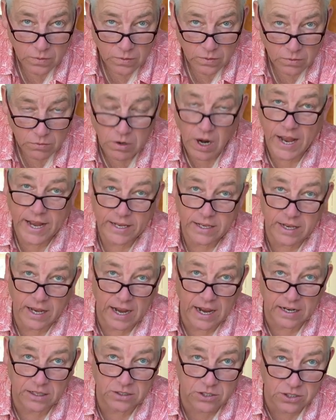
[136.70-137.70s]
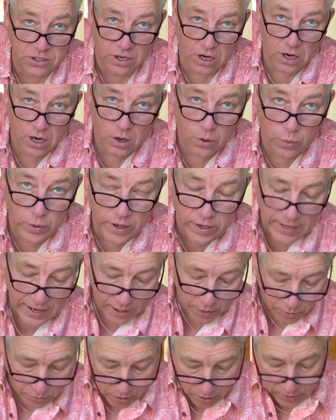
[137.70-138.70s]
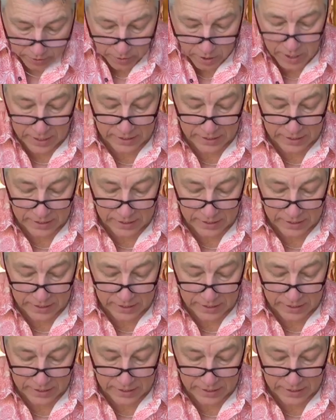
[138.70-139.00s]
Right, guys, so we're now gonna